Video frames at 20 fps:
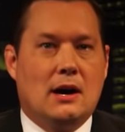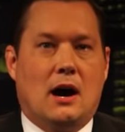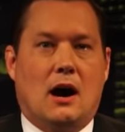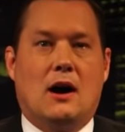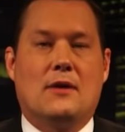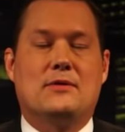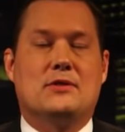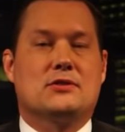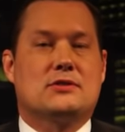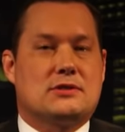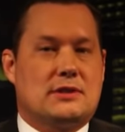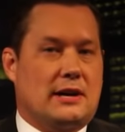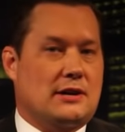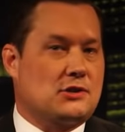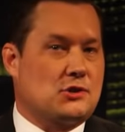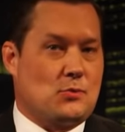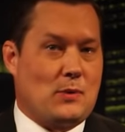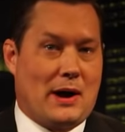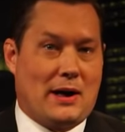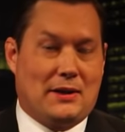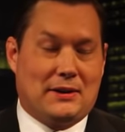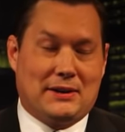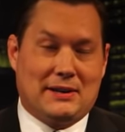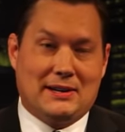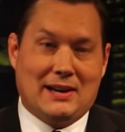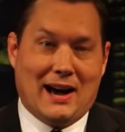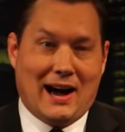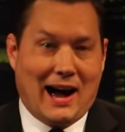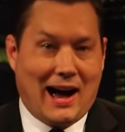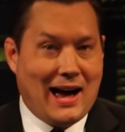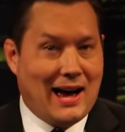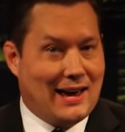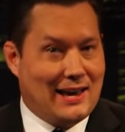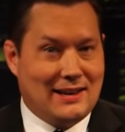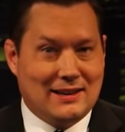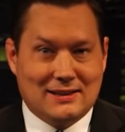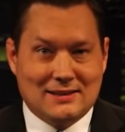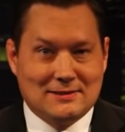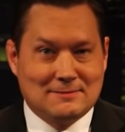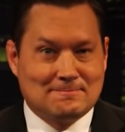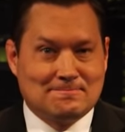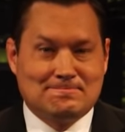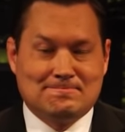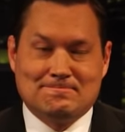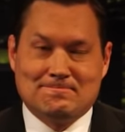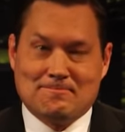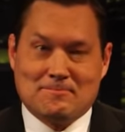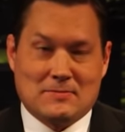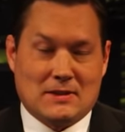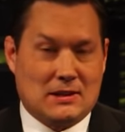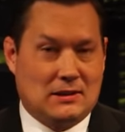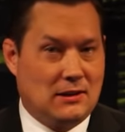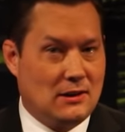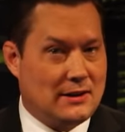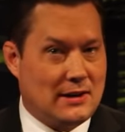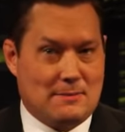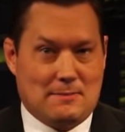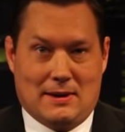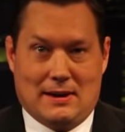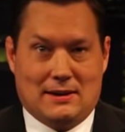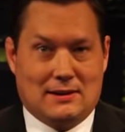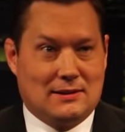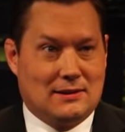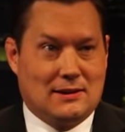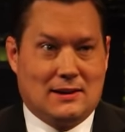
of your sexuality. Look at me.